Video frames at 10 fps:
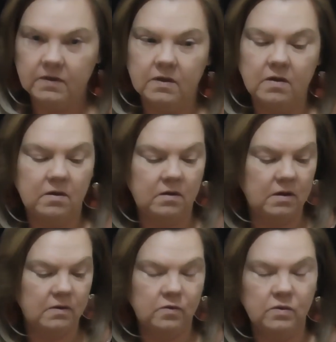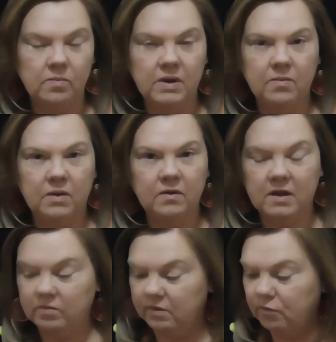So I was talking about my
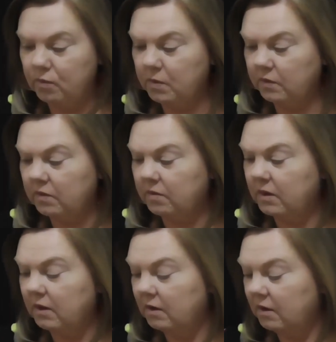son before, wasn't I?